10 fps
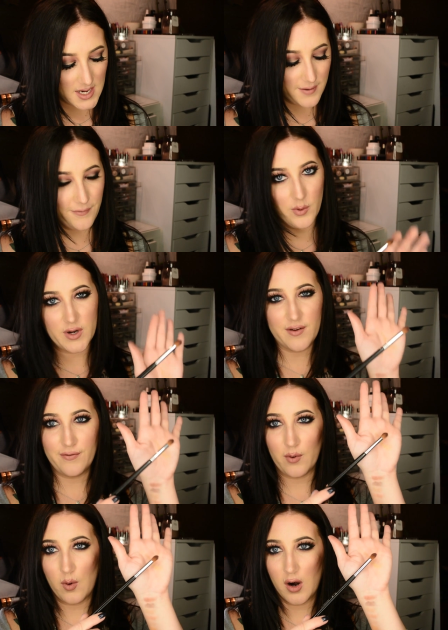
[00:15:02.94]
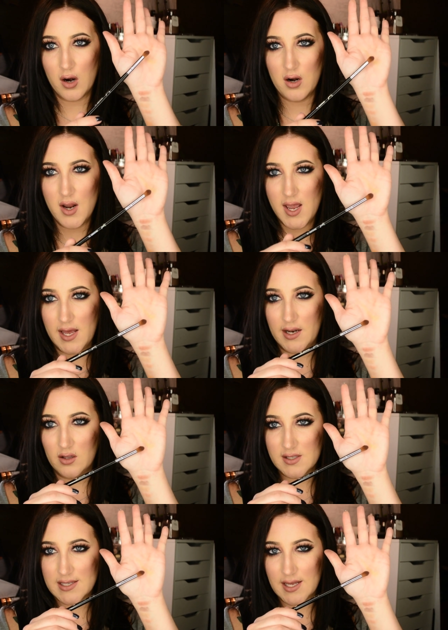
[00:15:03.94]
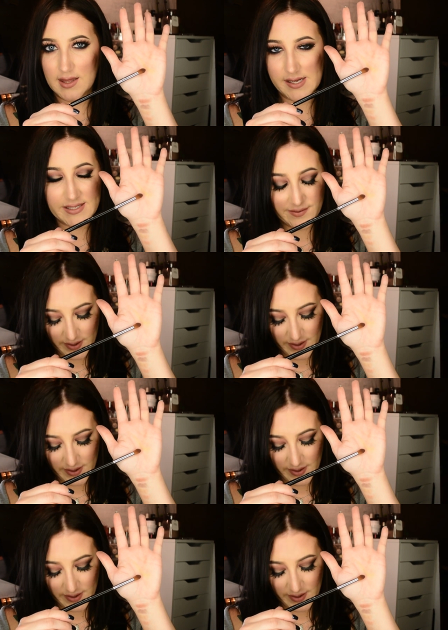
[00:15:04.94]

E forty-four. And it looks like this.